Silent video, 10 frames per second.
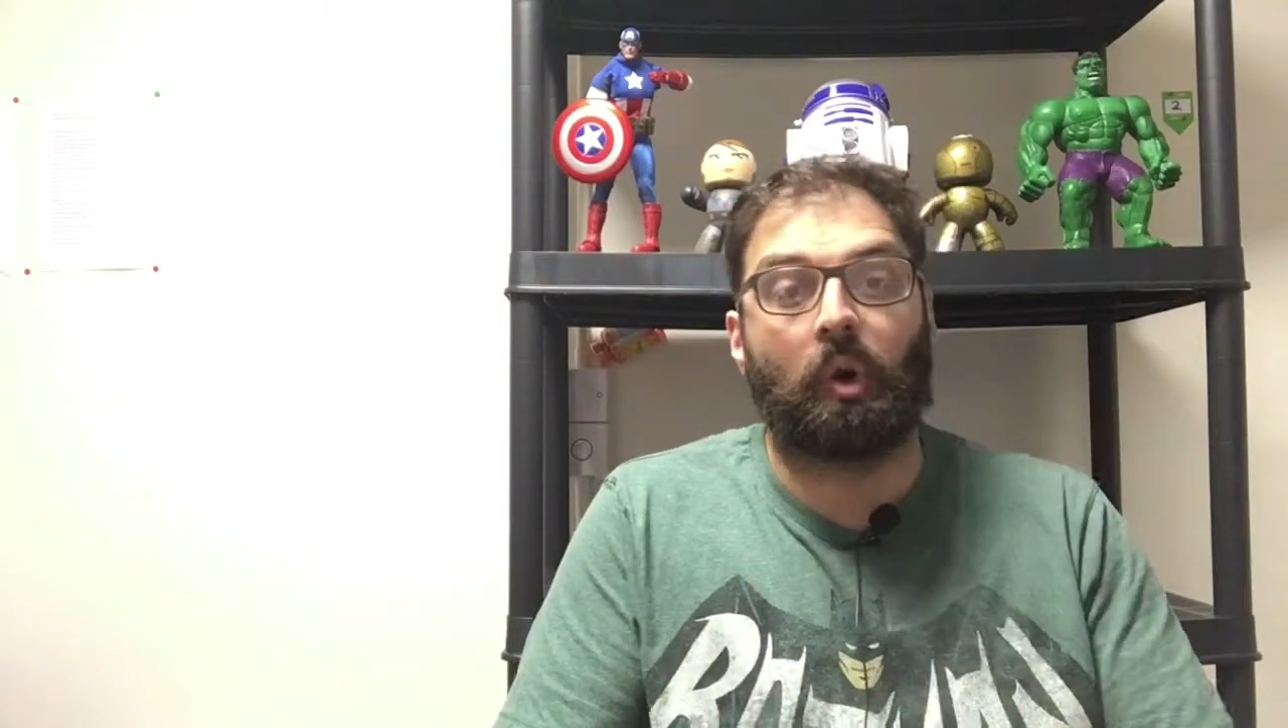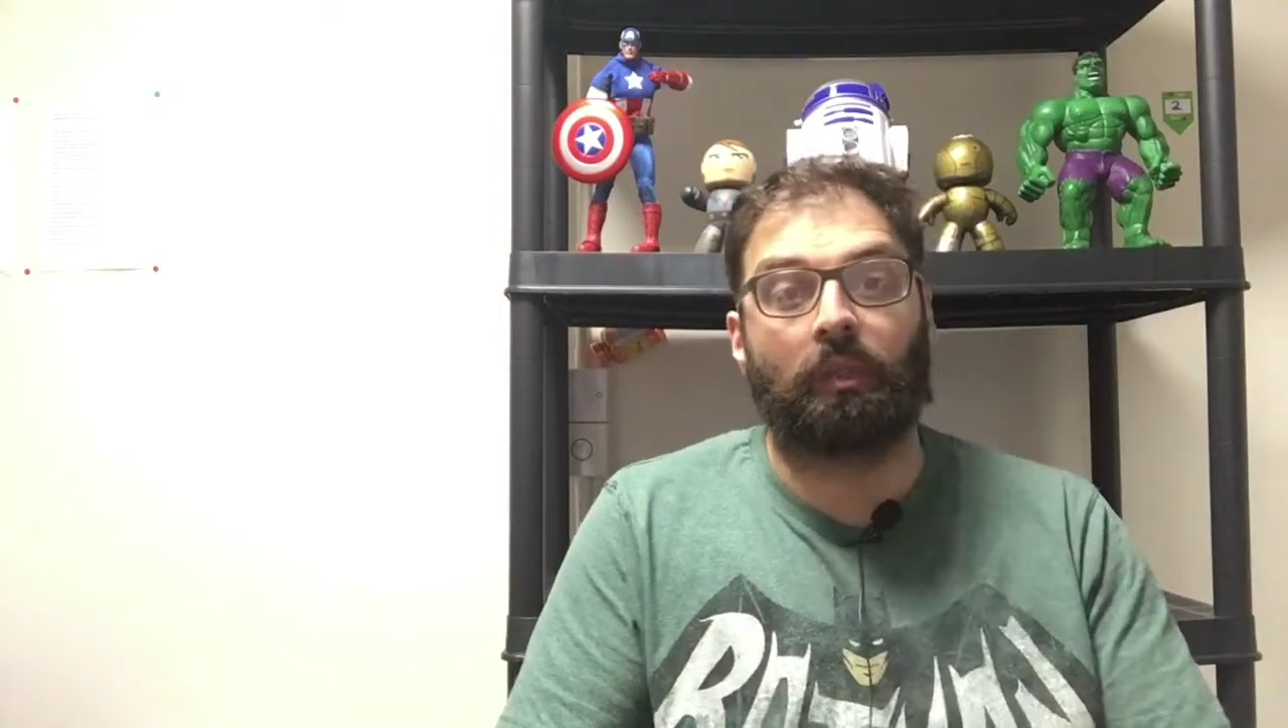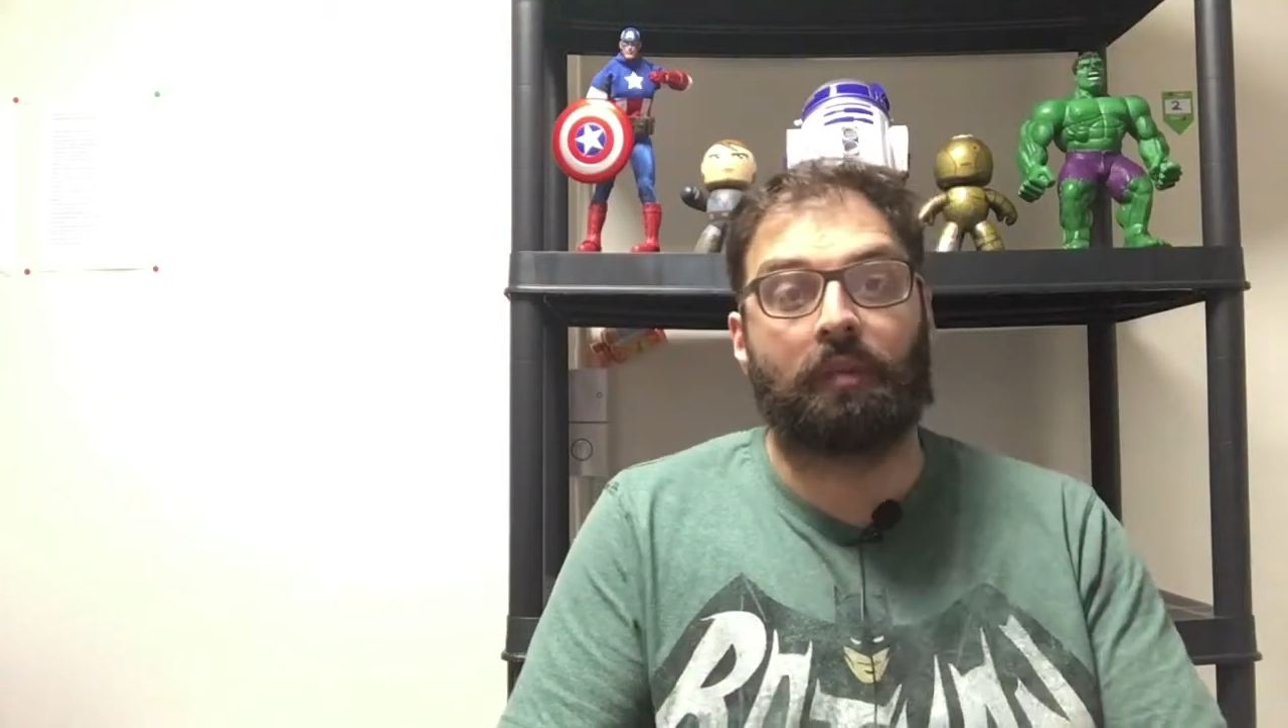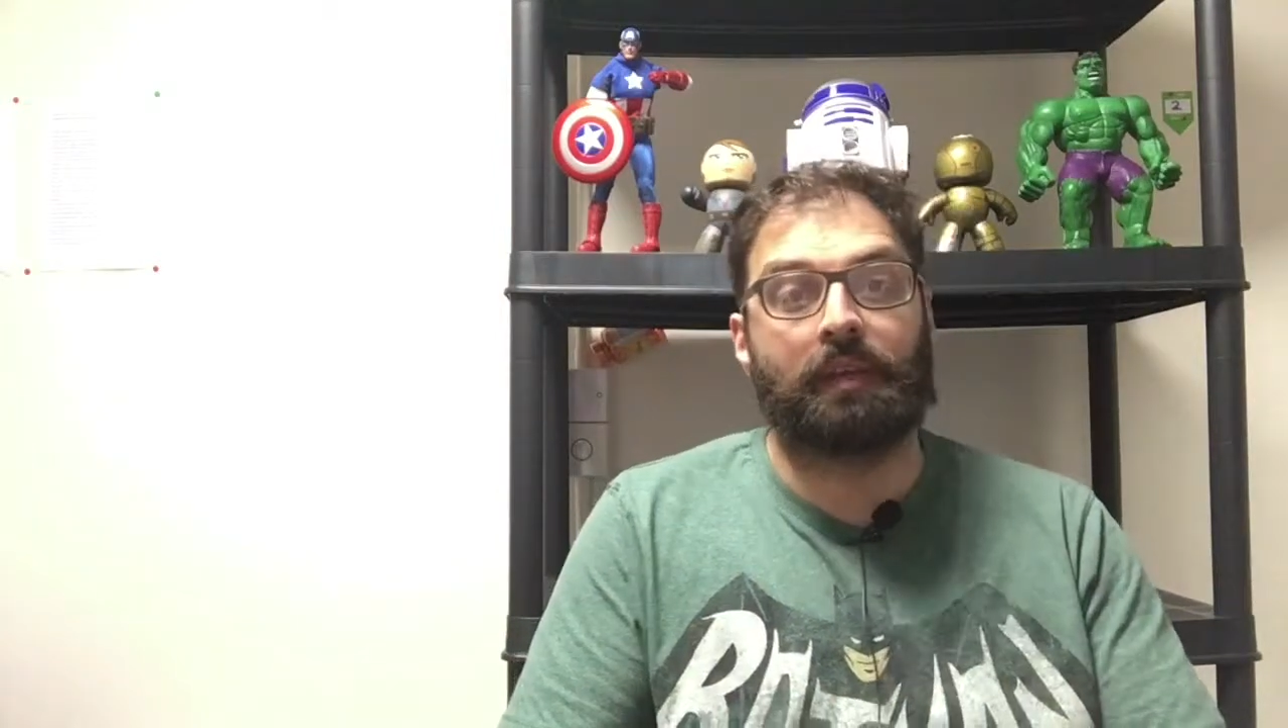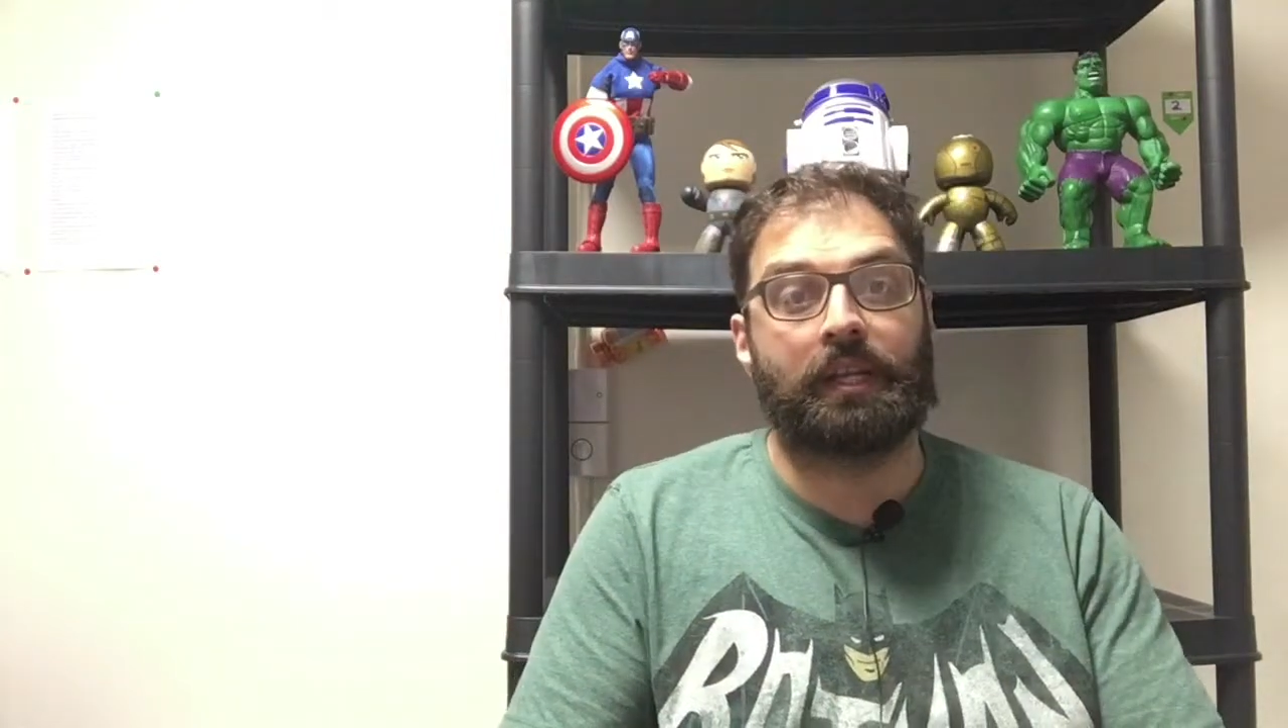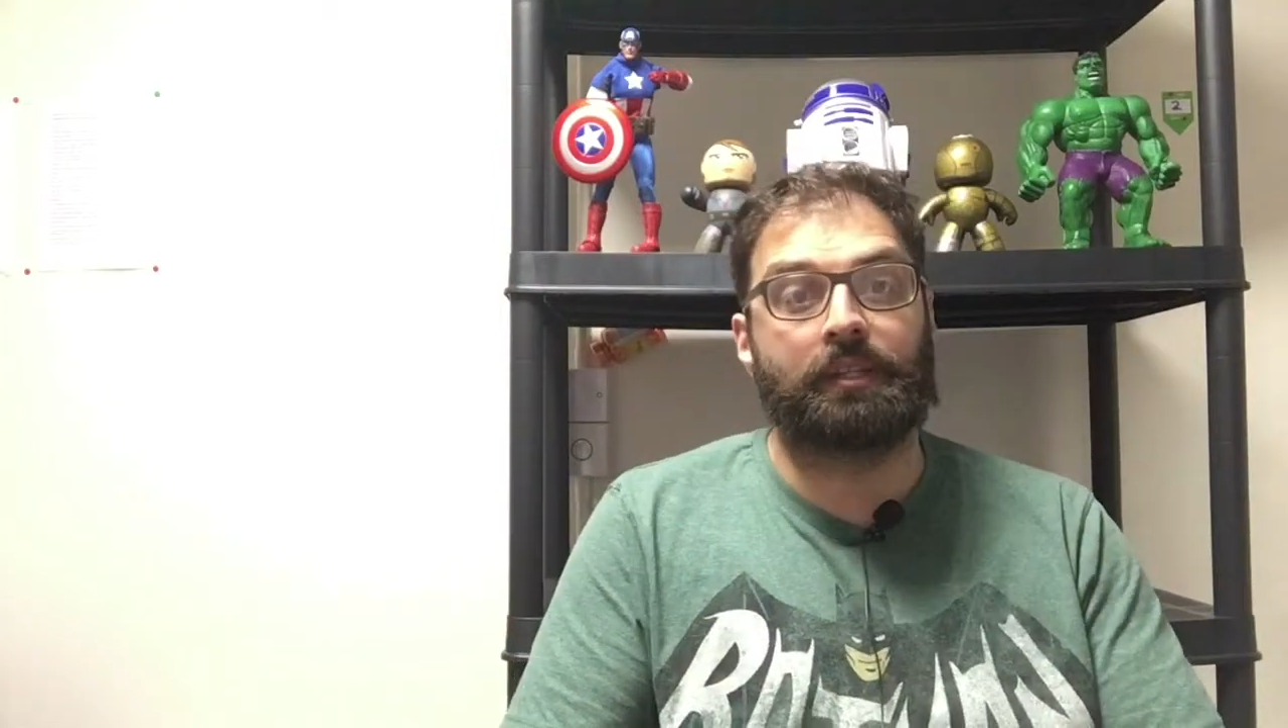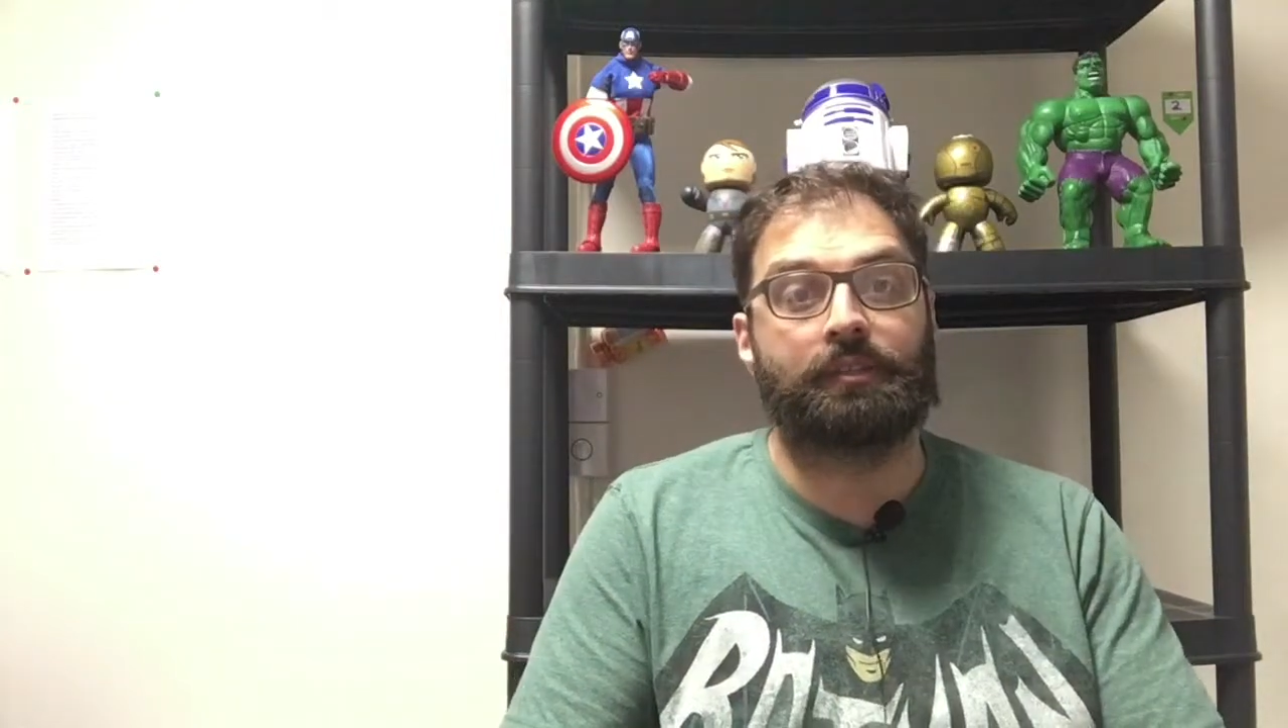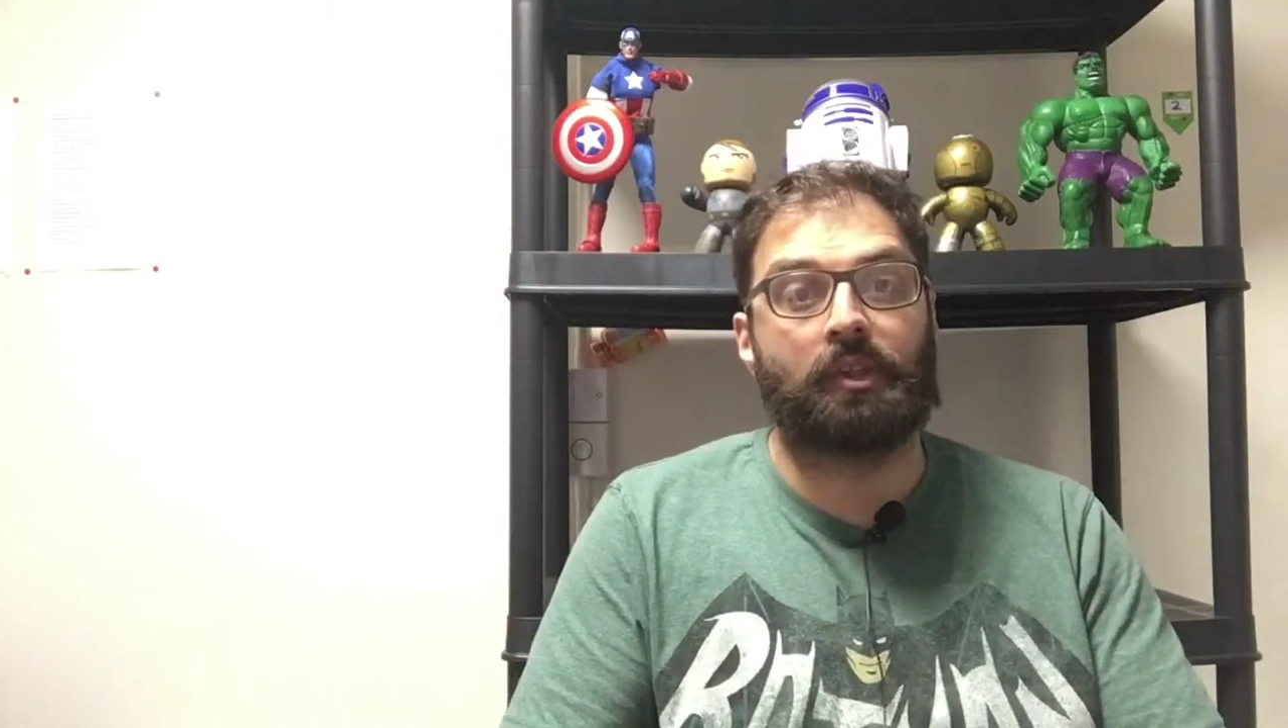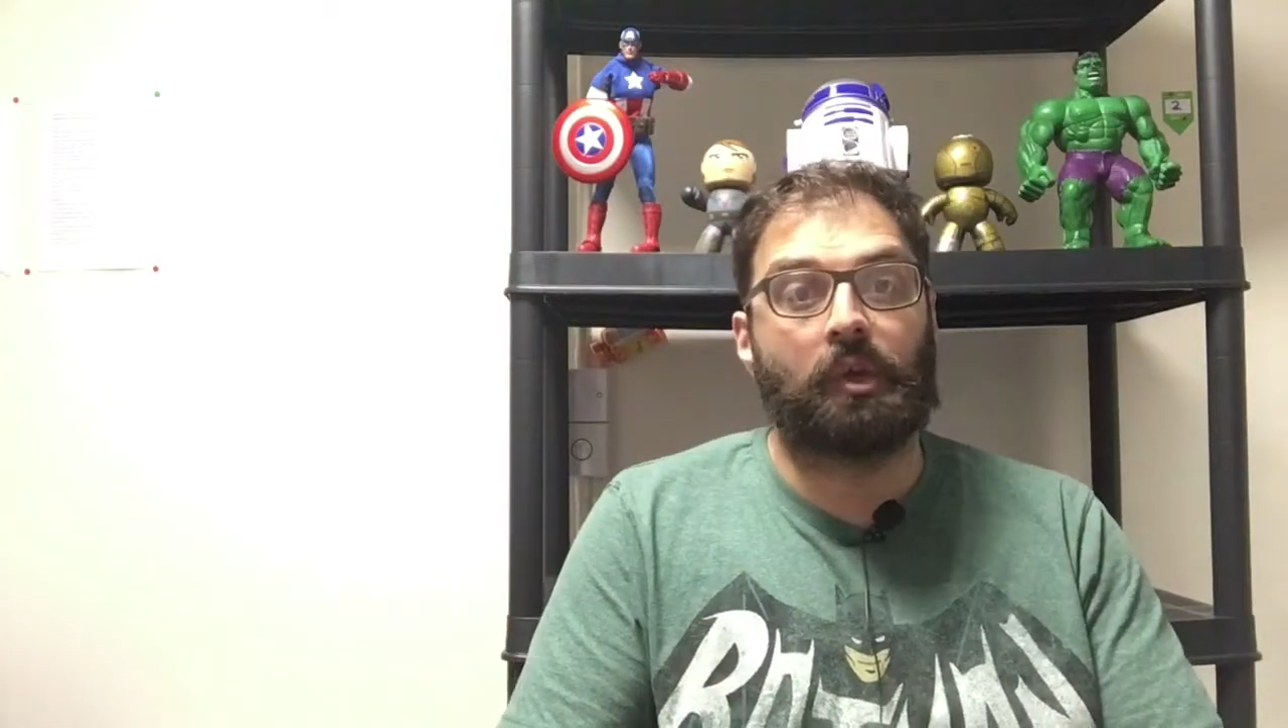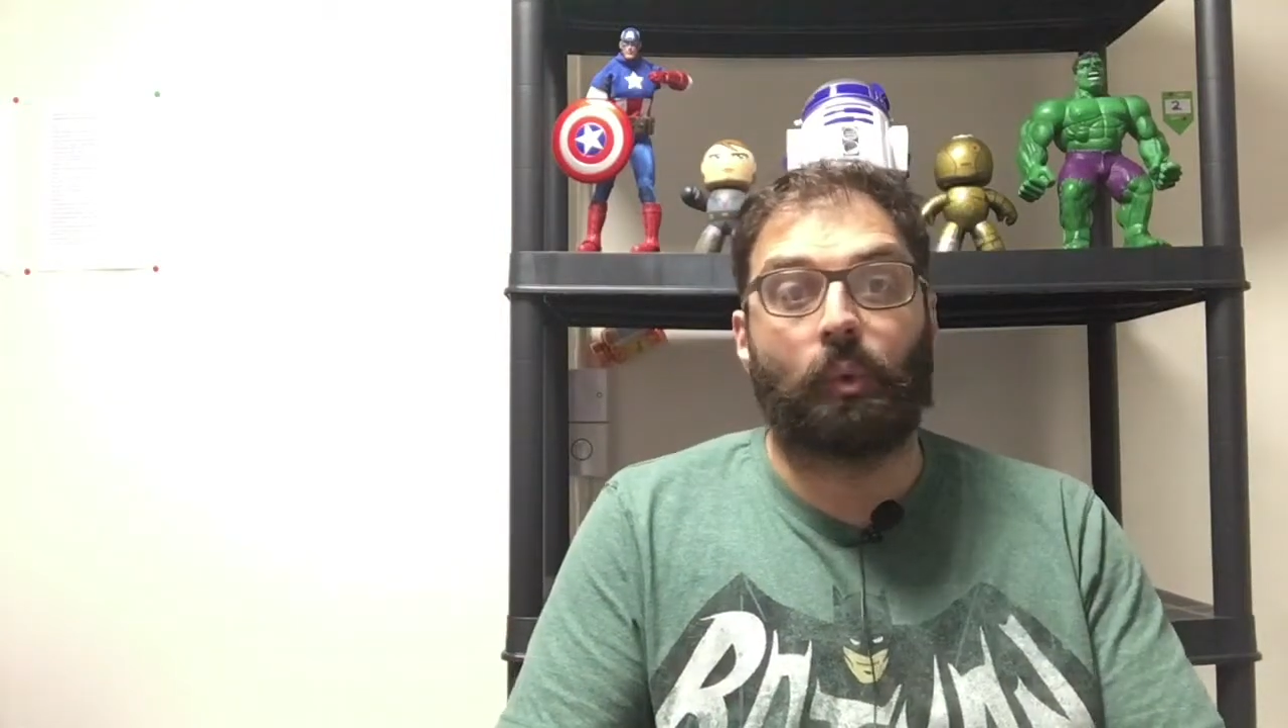on the
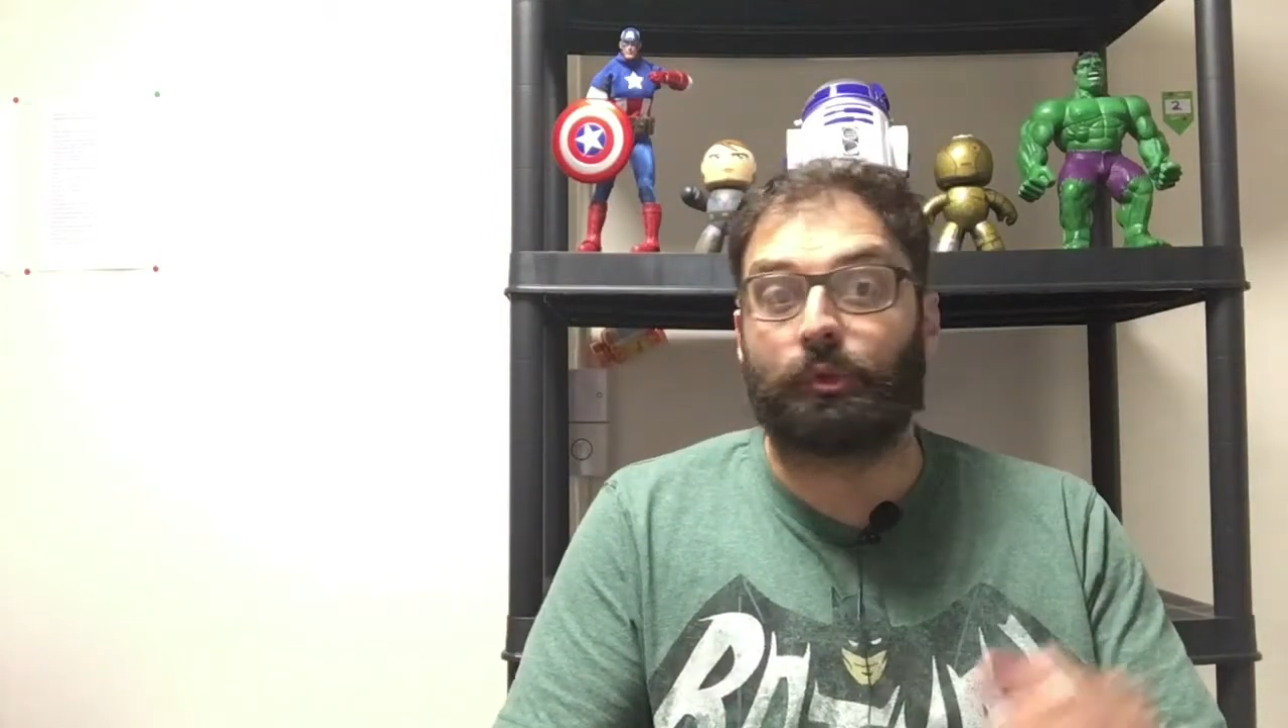villains